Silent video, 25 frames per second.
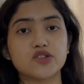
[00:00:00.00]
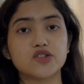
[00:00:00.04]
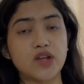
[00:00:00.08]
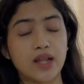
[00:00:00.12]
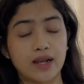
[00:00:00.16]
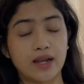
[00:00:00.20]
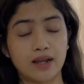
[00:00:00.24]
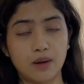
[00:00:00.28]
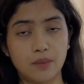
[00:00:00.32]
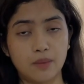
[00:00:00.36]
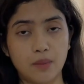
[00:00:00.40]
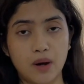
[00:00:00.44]

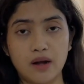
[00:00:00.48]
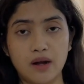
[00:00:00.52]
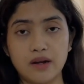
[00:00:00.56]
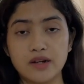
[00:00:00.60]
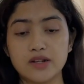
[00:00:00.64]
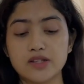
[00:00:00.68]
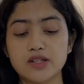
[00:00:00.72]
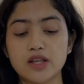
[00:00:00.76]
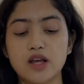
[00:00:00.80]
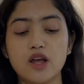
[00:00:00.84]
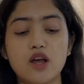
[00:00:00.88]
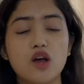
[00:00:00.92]
shell
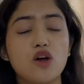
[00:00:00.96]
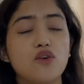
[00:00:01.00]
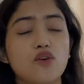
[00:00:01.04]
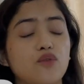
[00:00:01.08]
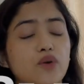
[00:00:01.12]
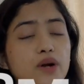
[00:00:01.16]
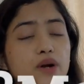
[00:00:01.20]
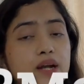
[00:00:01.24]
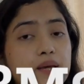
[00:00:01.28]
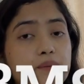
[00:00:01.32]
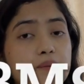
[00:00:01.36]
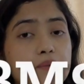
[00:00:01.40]
commands.
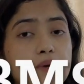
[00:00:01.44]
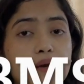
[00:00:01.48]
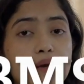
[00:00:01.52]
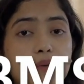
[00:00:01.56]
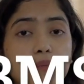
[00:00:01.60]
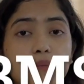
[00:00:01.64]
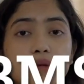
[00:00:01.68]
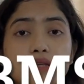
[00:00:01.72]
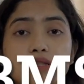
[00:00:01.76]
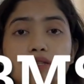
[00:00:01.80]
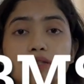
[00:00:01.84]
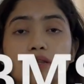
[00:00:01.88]
For
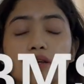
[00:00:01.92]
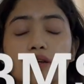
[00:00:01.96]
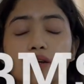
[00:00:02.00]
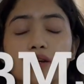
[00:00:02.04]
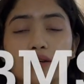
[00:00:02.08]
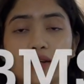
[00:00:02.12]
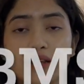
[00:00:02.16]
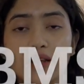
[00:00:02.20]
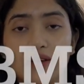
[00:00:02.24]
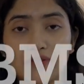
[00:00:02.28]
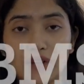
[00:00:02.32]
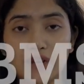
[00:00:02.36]
DBMS,
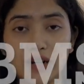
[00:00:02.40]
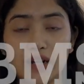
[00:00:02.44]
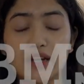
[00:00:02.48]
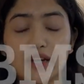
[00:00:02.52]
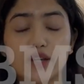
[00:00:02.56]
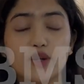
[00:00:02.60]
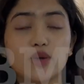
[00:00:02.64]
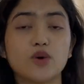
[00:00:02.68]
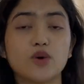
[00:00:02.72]
definitely